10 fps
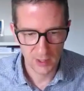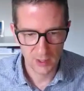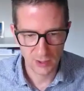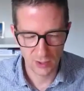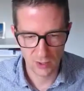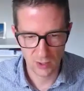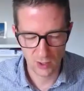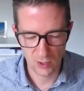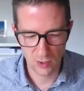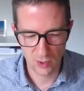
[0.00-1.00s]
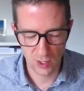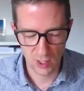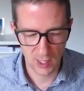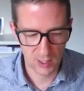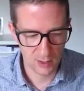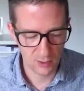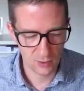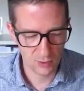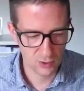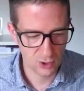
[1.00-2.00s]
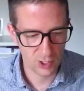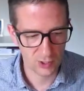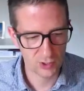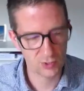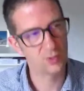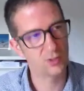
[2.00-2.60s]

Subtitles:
so that you can judge